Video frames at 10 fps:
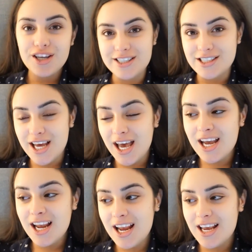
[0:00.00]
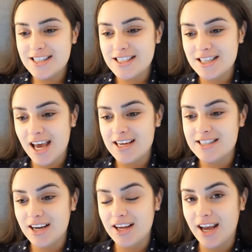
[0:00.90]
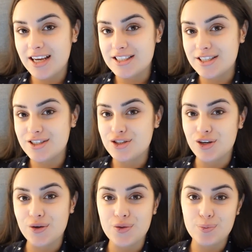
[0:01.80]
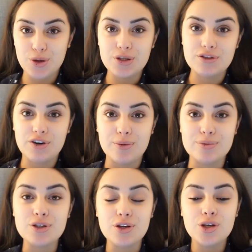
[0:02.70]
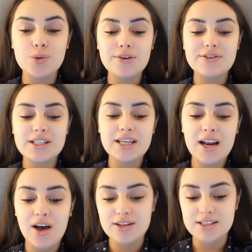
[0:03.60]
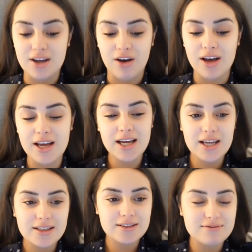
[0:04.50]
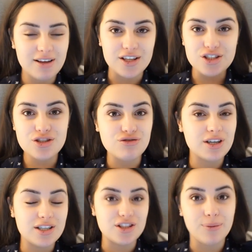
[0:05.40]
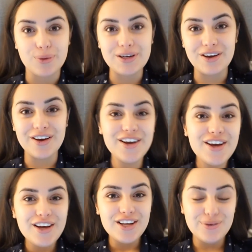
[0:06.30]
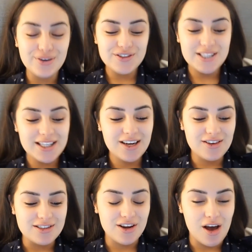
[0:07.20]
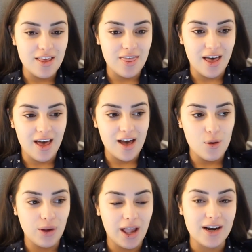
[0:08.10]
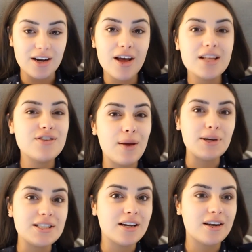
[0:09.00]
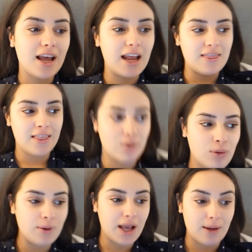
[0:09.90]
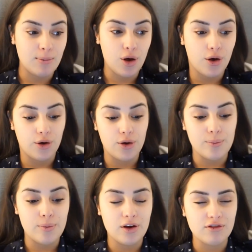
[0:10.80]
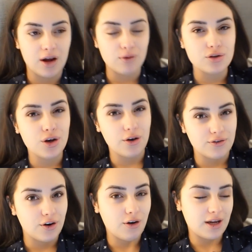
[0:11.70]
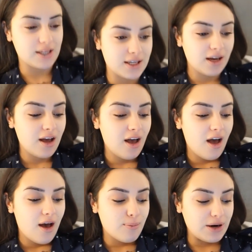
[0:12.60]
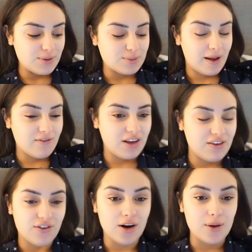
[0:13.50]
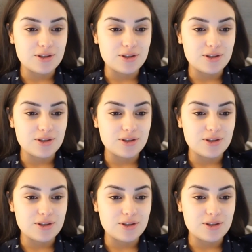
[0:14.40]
Today is a day dedicated to the beauty room. So you would have seen last night, I should really shut my window. You would have seen last night that we had a nice family Sunday, and then when we came home at around 9:30, Bradley was playing FIFA and I